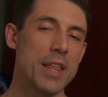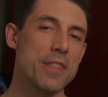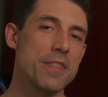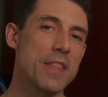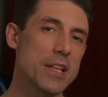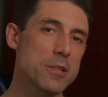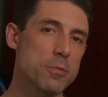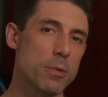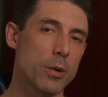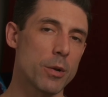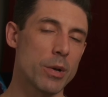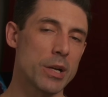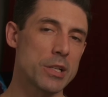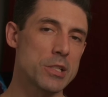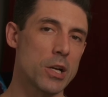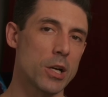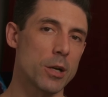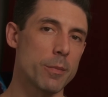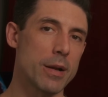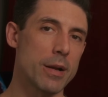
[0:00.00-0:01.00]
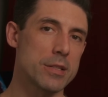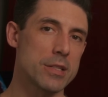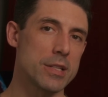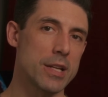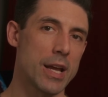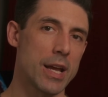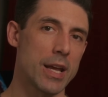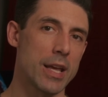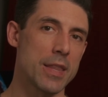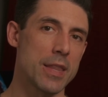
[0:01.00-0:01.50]
That's what I want to talk about
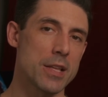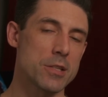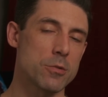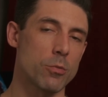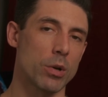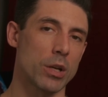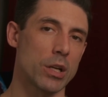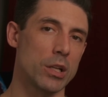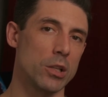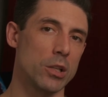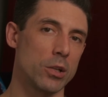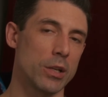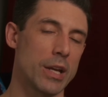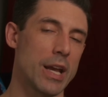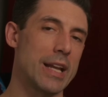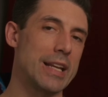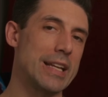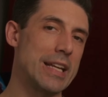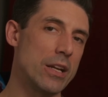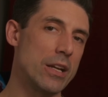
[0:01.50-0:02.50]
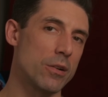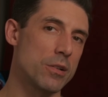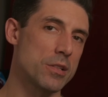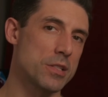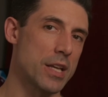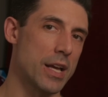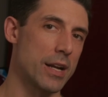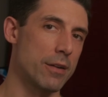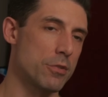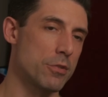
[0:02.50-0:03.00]
today, and that's what we're going to look at here inside of